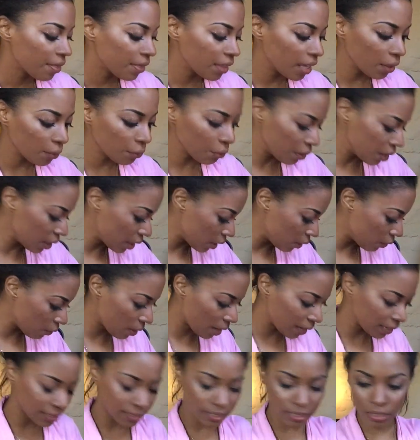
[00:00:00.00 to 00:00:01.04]
The other thing that you
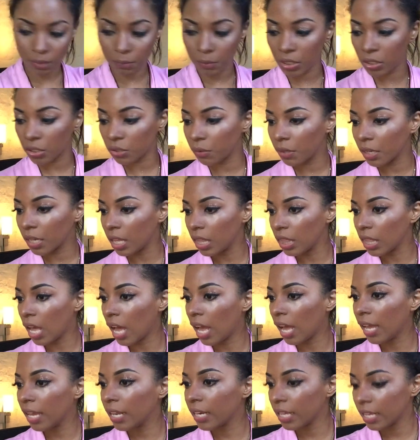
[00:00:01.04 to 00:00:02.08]
guys see me doing a
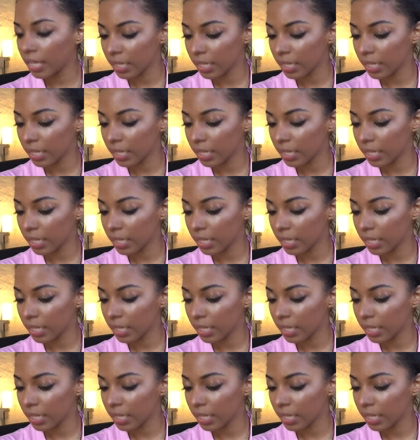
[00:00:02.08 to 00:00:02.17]
lot